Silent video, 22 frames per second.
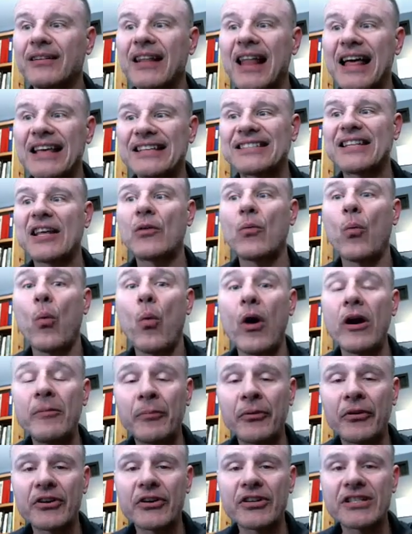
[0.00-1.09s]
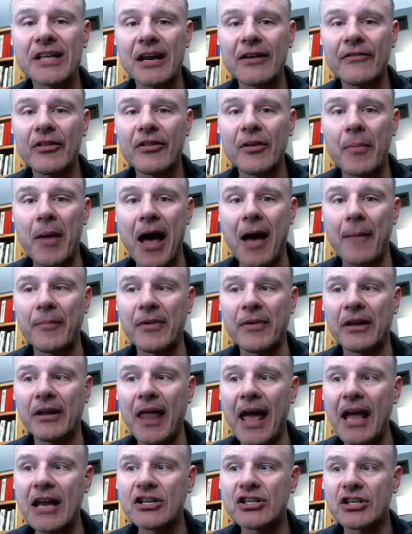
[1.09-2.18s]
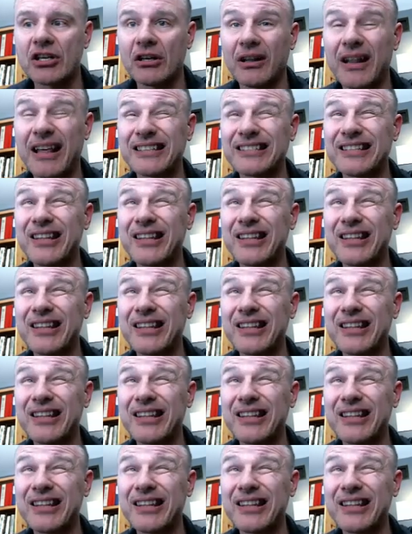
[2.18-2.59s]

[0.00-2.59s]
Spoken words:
less than 1% of the population,